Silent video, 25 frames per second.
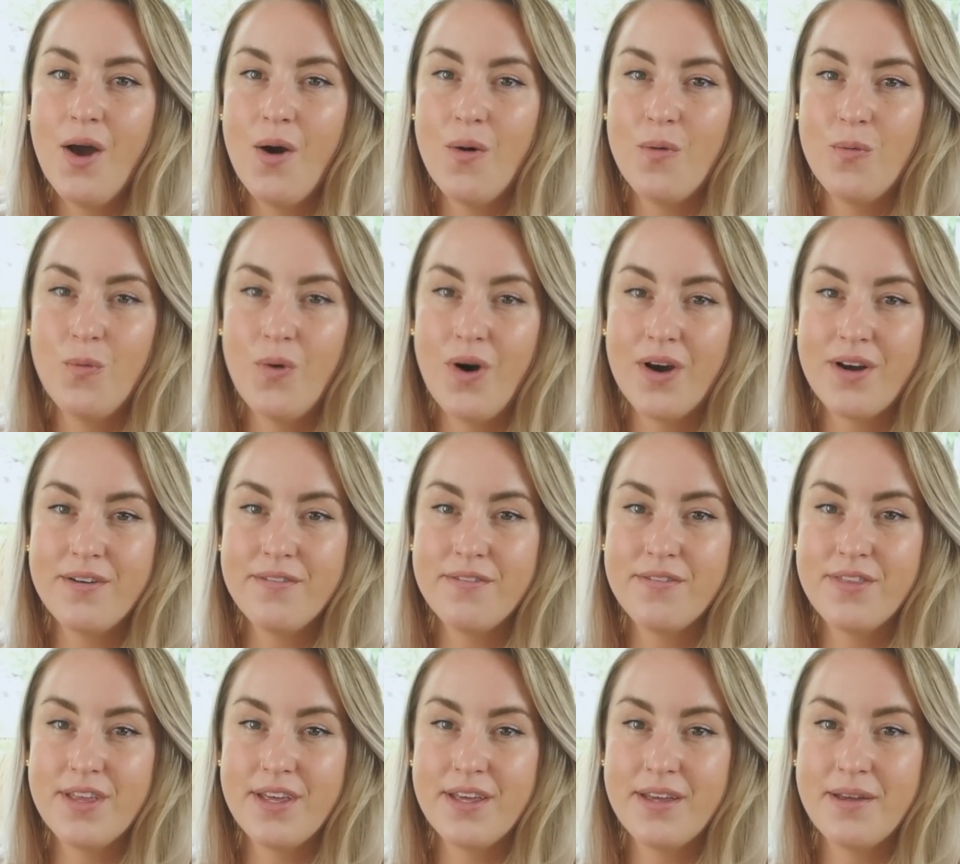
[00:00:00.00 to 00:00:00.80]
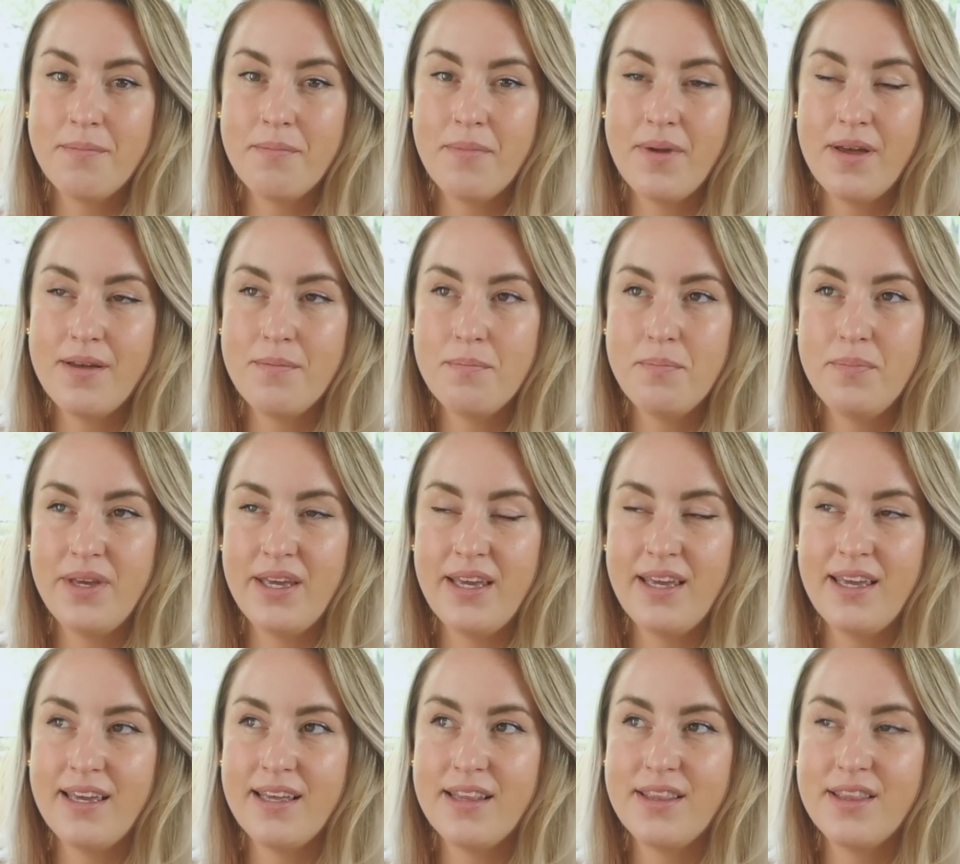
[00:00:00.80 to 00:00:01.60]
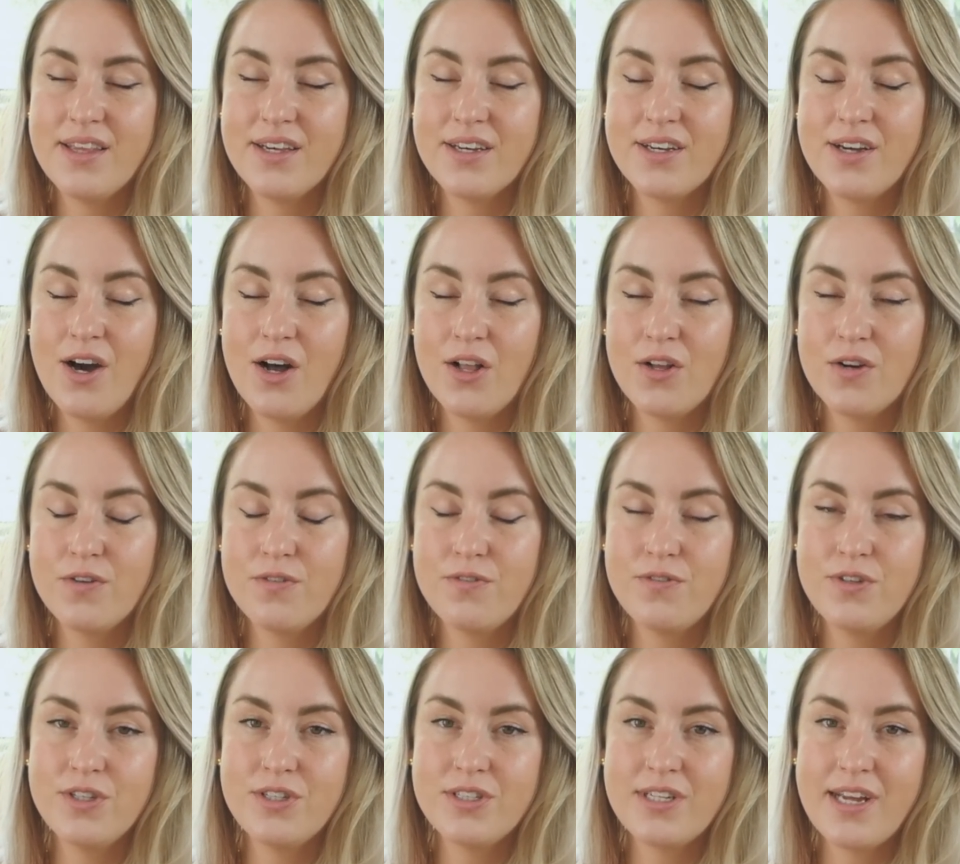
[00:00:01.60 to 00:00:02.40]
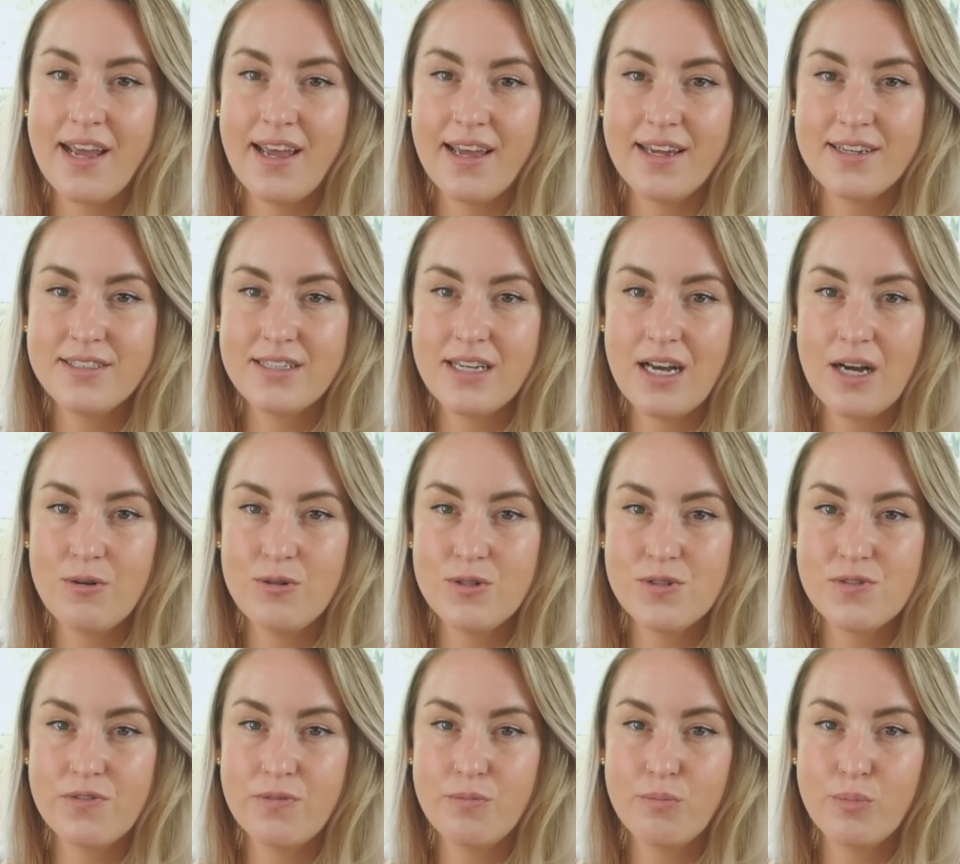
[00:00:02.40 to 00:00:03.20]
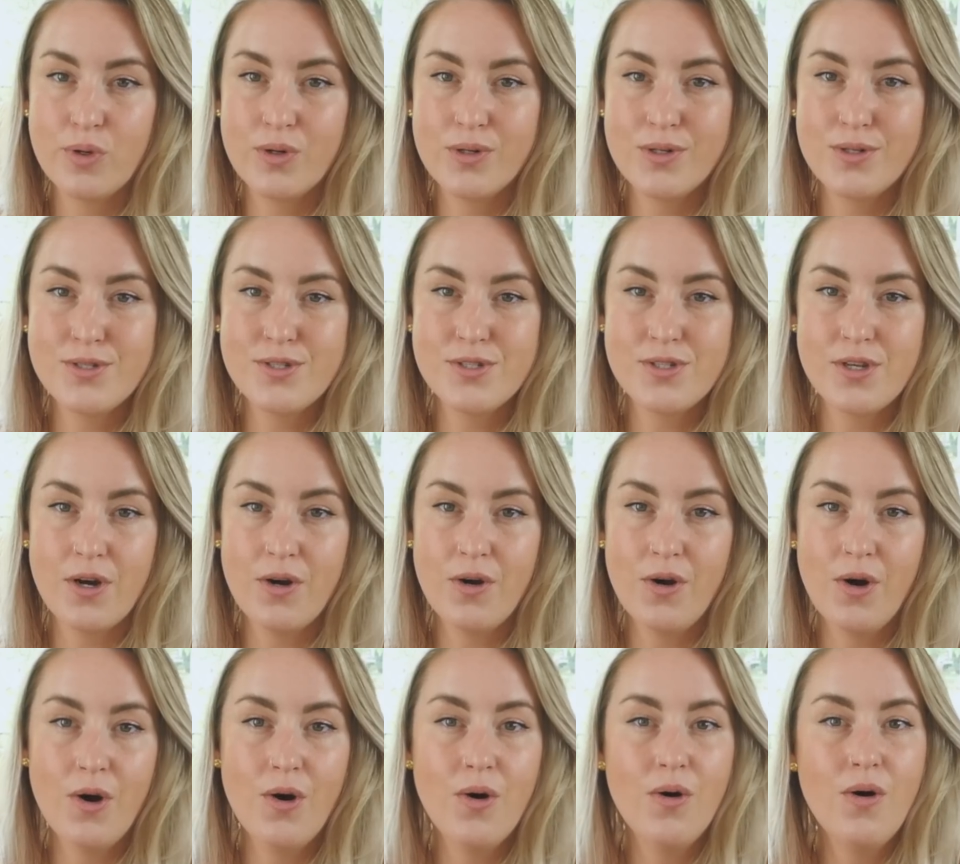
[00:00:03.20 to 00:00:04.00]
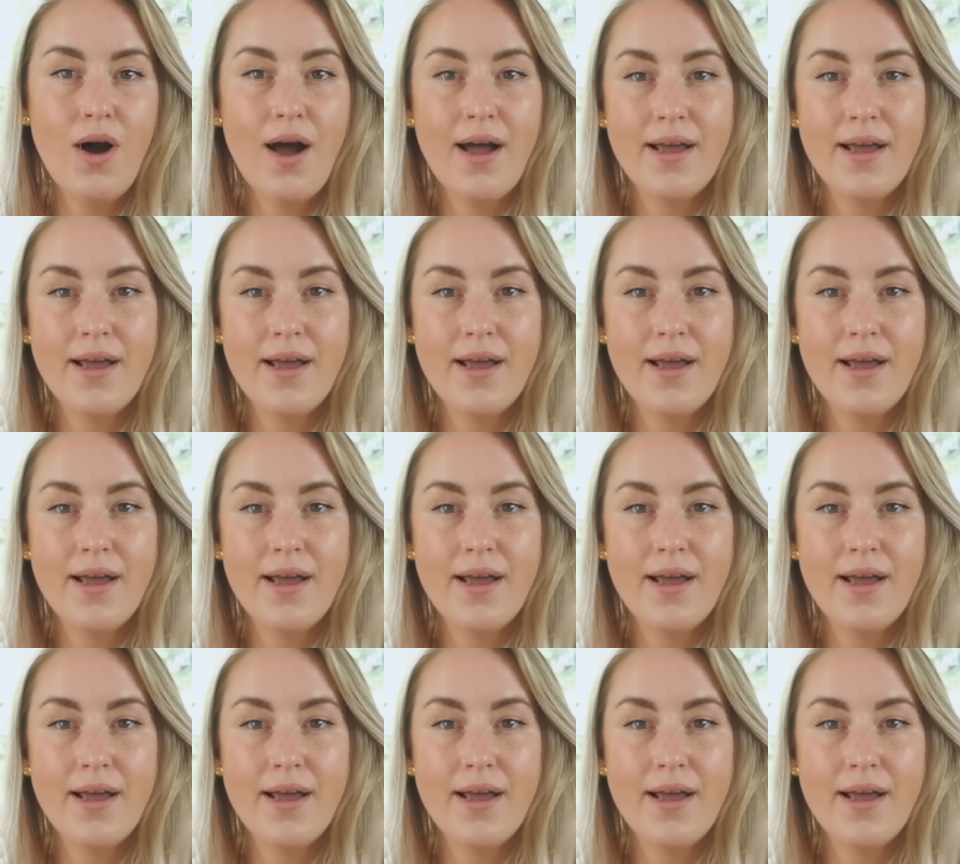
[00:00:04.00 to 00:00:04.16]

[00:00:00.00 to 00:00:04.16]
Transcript: One of them being the color field hand towels from Pearl Soho.